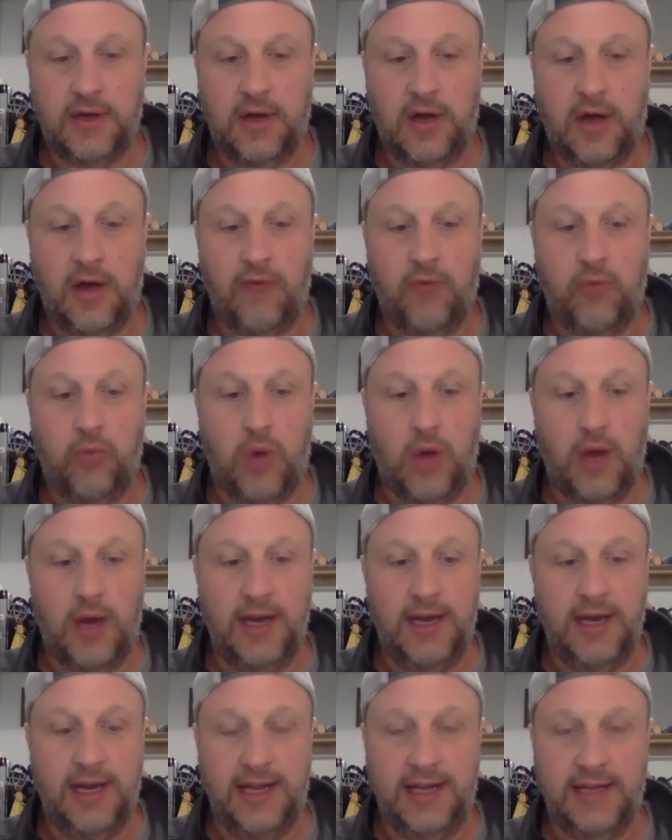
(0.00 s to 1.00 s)
of what
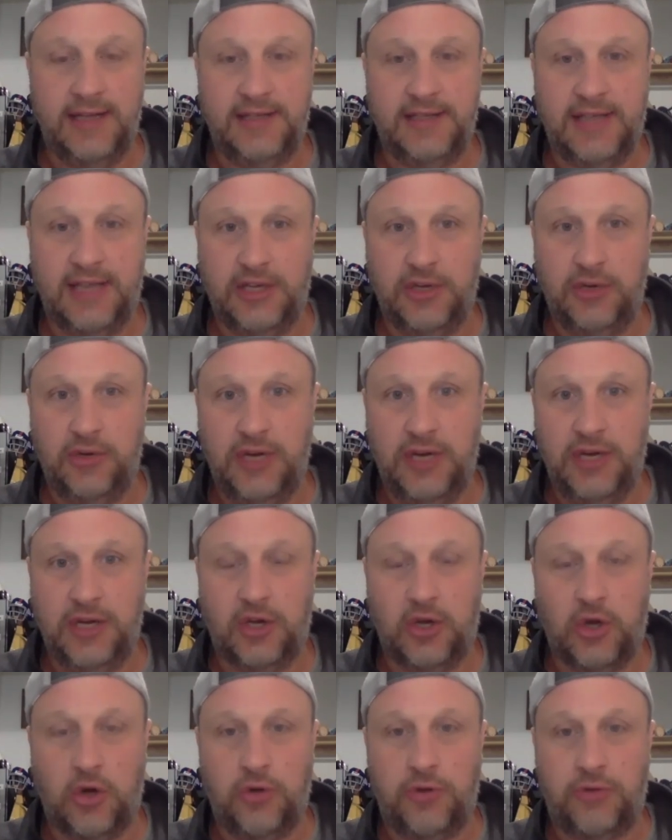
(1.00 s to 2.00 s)
it is that you need to
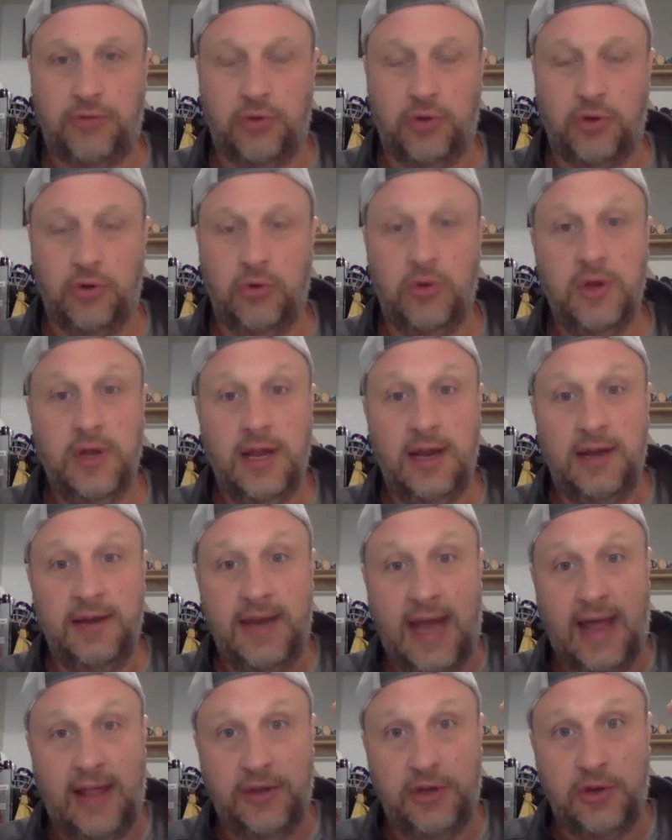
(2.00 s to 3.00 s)
go through
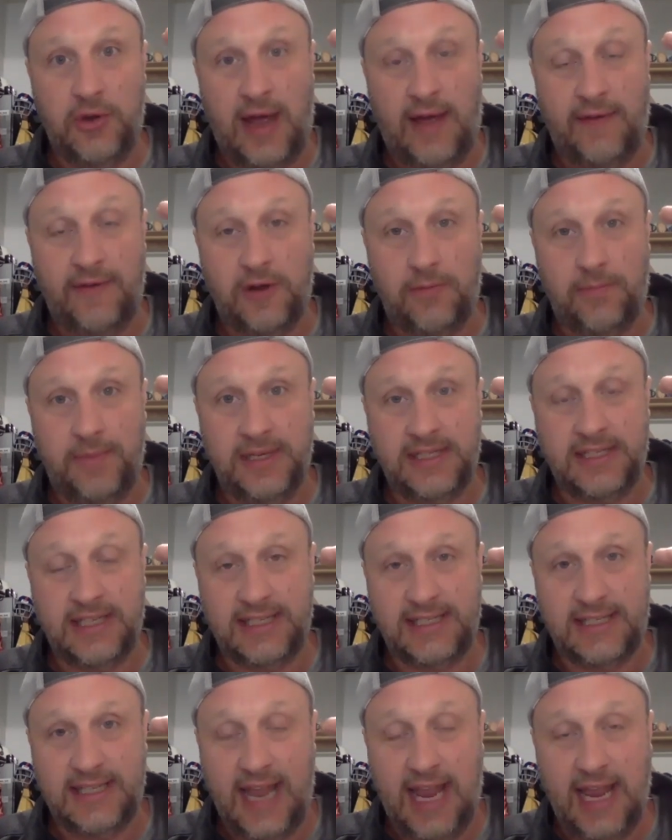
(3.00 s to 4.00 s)
now that you have your
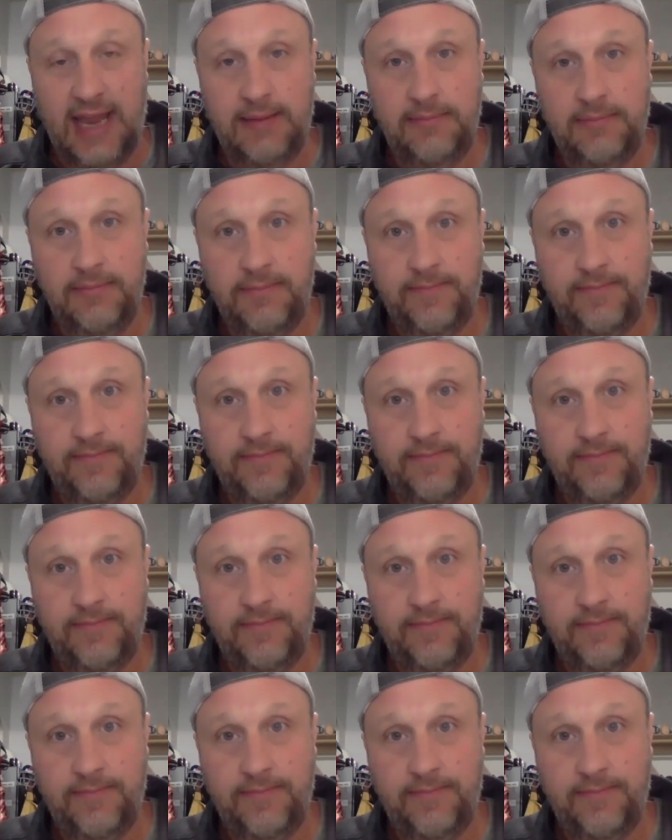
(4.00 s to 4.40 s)
business name.